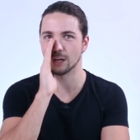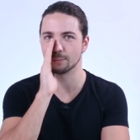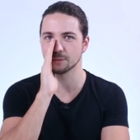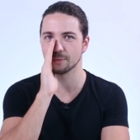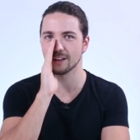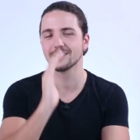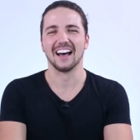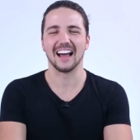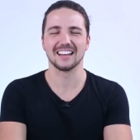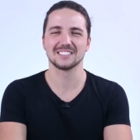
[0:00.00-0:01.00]
shameless plug.
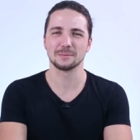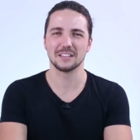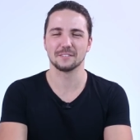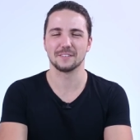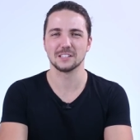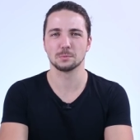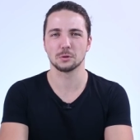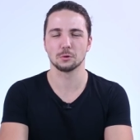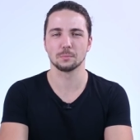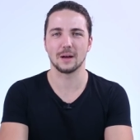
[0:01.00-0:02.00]
I had somebody in the
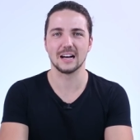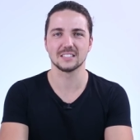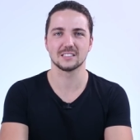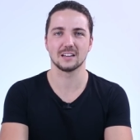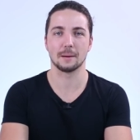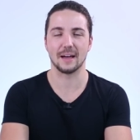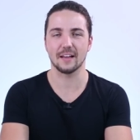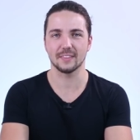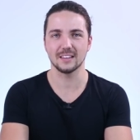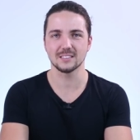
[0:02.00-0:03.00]
Facebook group ask
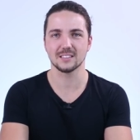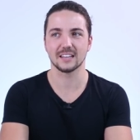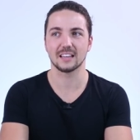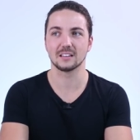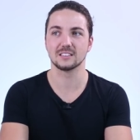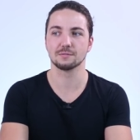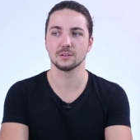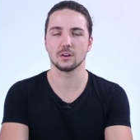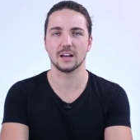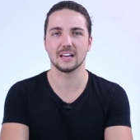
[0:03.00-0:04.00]
about this, like
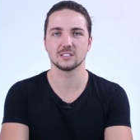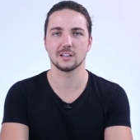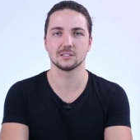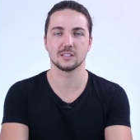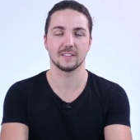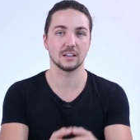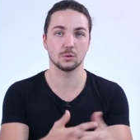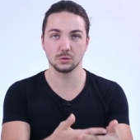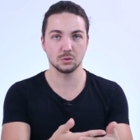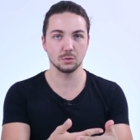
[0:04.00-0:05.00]
different long hairstyles that they
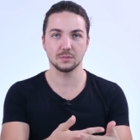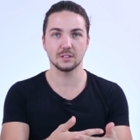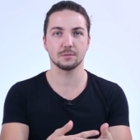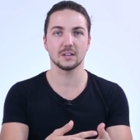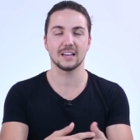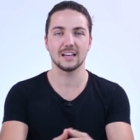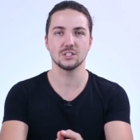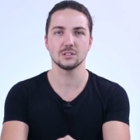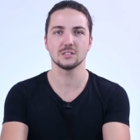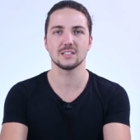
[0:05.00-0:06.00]
could do for different
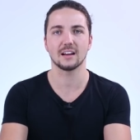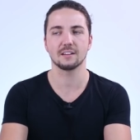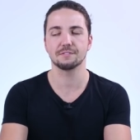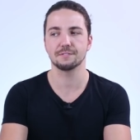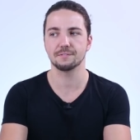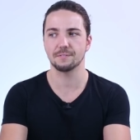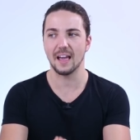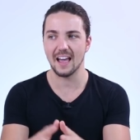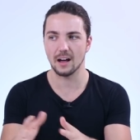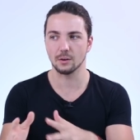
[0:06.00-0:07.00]
occasions, and I've
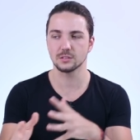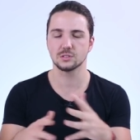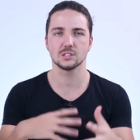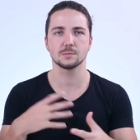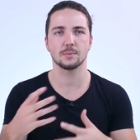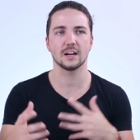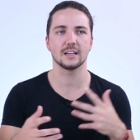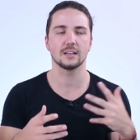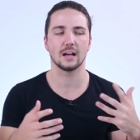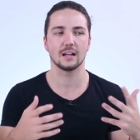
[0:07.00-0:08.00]
found, just
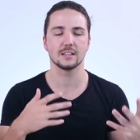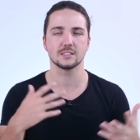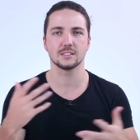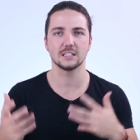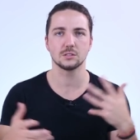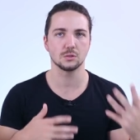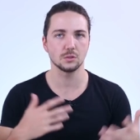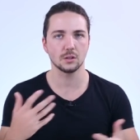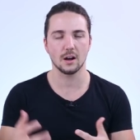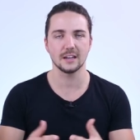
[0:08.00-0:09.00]
by uh, listening to
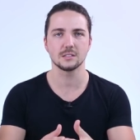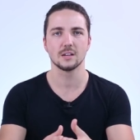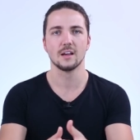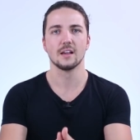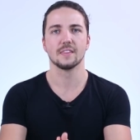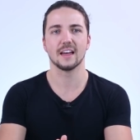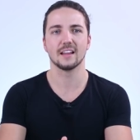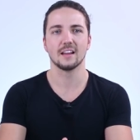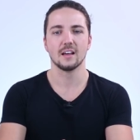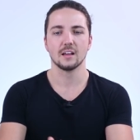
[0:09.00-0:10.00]
you guys,
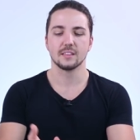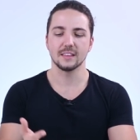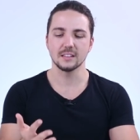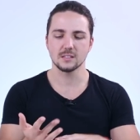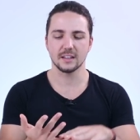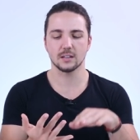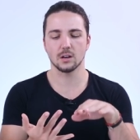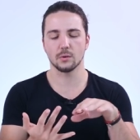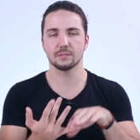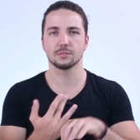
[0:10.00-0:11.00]
that Things like
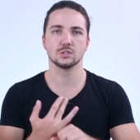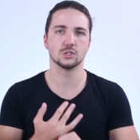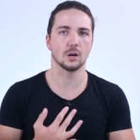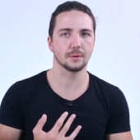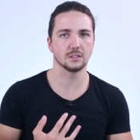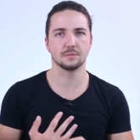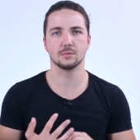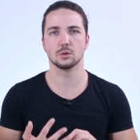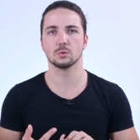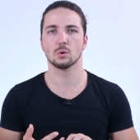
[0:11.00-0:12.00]
going for a job
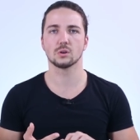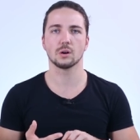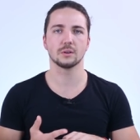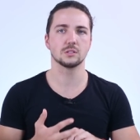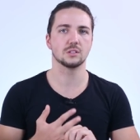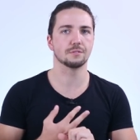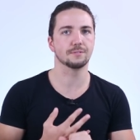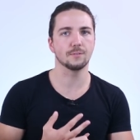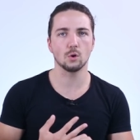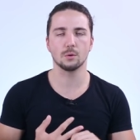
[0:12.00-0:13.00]
interview or going to your
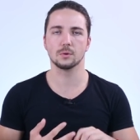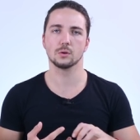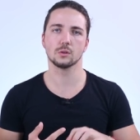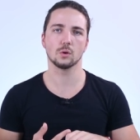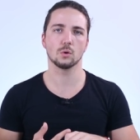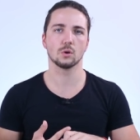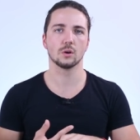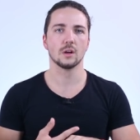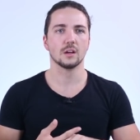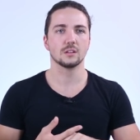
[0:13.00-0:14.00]
formal or